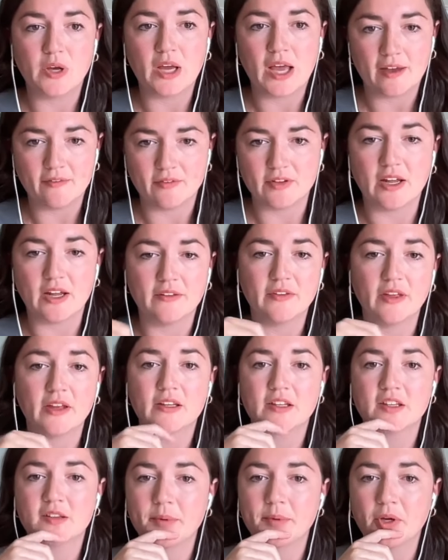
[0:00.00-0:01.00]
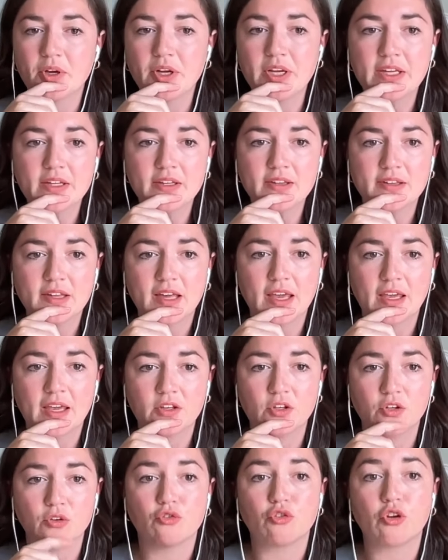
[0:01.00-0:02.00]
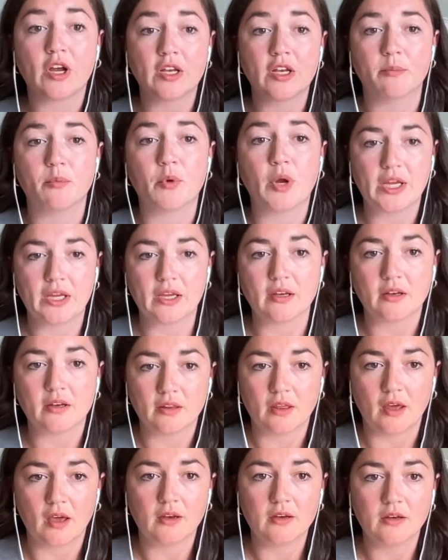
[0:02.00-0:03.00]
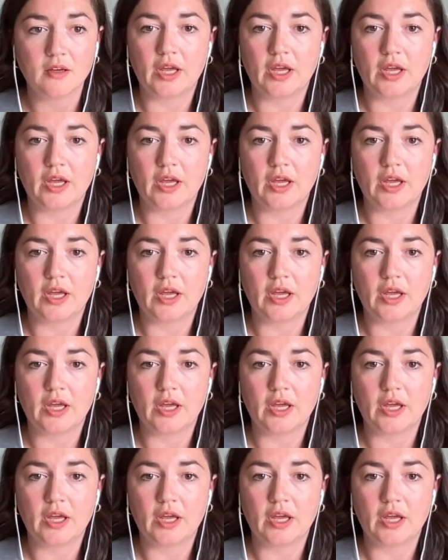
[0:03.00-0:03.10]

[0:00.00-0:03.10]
haven't had that experience and you're trying to break into that.